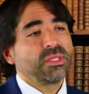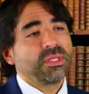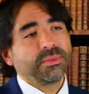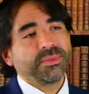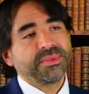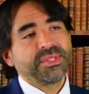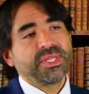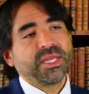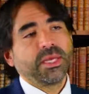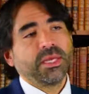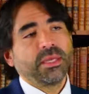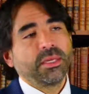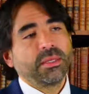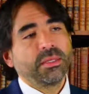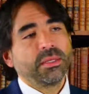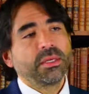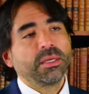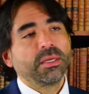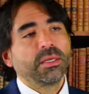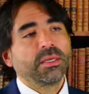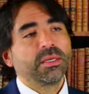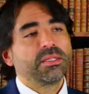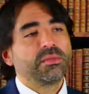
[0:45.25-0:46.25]
is
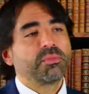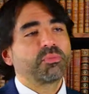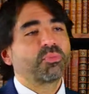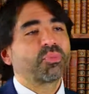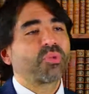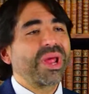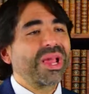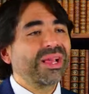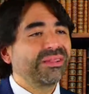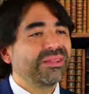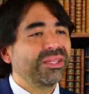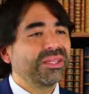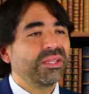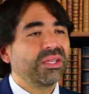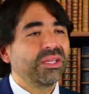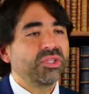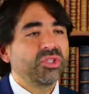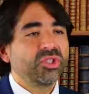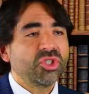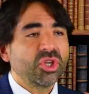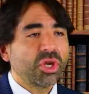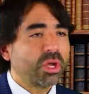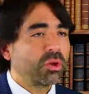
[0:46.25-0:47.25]
obtained, is
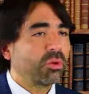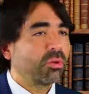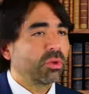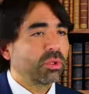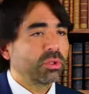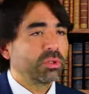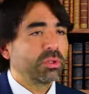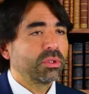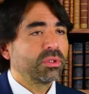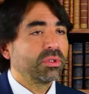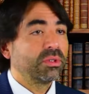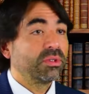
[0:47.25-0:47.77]
practically general.